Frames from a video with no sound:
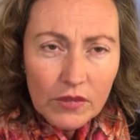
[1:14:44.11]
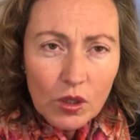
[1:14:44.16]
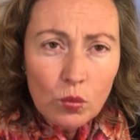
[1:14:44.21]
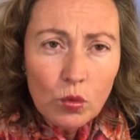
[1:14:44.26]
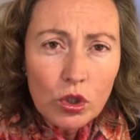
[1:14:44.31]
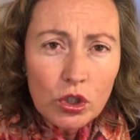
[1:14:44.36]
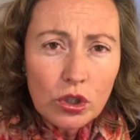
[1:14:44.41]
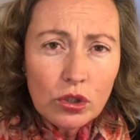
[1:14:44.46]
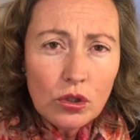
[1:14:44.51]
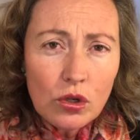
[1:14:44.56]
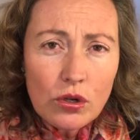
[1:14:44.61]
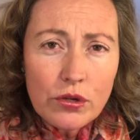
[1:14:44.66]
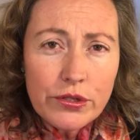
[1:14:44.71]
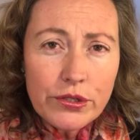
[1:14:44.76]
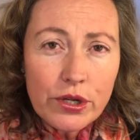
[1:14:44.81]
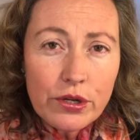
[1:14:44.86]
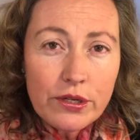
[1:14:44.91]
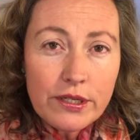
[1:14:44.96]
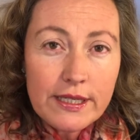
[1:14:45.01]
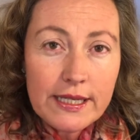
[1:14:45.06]
what you'll
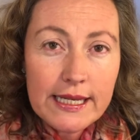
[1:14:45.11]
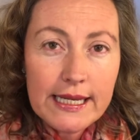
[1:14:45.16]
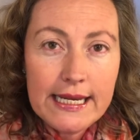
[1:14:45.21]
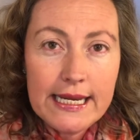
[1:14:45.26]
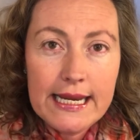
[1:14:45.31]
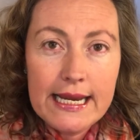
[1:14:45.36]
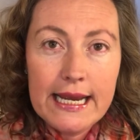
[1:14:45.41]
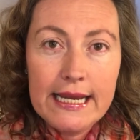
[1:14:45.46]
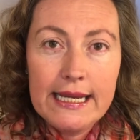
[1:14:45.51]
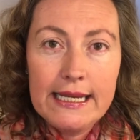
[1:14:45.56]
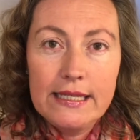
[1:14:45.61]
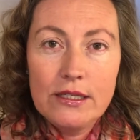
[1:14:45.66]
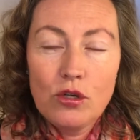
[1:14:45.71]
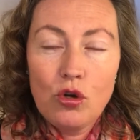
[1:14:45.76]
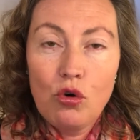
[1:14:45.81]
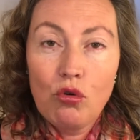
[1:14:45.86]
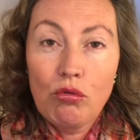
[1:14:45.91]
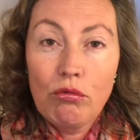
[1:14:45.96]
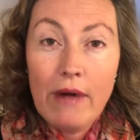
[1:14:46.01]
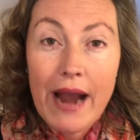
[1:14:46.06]
also see is
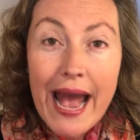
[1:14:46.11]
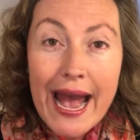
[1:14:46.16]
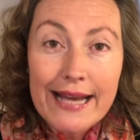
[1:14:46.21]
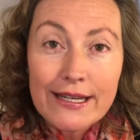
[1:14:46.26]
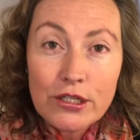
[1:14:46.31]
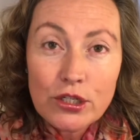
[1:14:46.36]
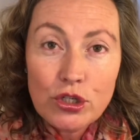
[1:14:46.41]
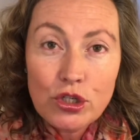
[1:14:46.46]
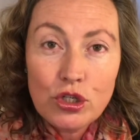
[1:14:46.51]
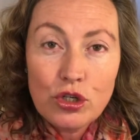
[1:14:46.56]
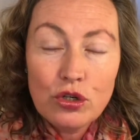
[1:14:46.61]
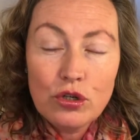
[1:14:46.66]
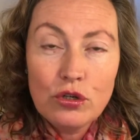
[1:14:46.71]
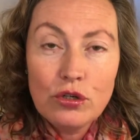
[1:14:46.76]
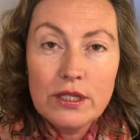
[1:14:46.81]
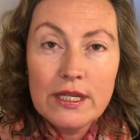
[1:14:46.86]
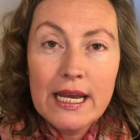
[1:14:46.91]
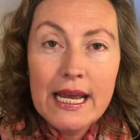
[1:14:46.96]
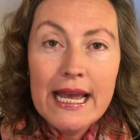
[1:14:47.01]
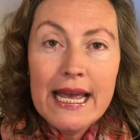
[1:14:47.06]

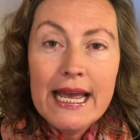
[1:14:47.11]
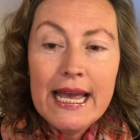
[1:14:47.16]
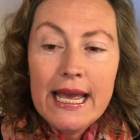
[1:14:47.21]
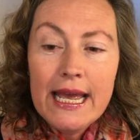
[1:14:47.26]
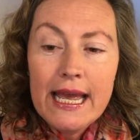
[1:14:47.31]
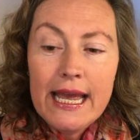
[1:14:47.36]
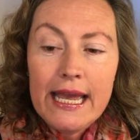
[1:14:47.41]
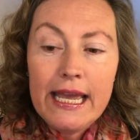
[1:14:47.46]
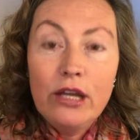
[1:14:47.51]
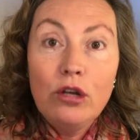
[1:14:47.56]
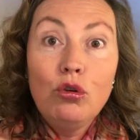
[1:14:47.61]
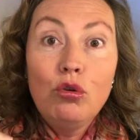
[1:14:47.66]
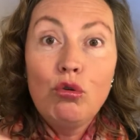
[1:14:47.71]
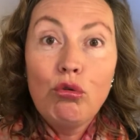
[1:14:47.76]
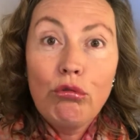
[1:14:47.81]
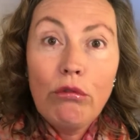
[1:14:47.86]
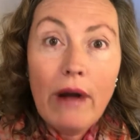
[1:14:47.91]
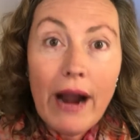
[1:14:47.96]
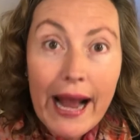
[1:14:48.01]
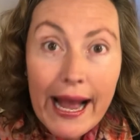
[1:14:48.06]
gratitude
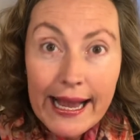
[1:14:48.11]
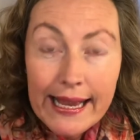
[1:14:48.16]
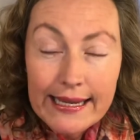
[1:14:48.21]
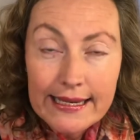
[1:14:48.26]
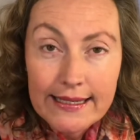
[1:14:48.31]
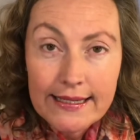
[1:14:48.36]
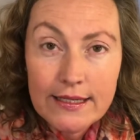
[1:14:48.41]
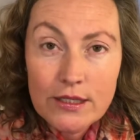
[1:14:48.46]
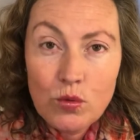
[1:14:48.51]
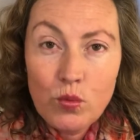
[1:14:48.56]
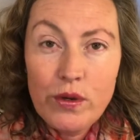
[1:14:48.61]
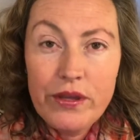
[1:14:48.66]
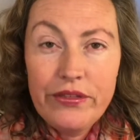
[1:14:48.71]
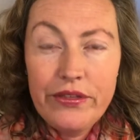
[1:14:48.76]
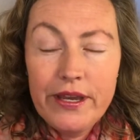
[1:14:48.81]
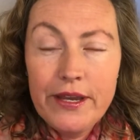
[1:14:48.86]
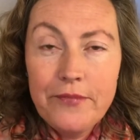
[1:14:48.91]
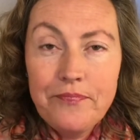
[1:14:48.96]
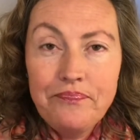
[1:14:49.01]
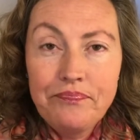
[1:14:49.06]
ingrained
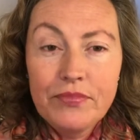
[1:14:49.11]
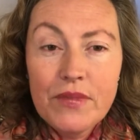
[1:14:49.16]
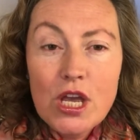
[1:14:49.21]
within.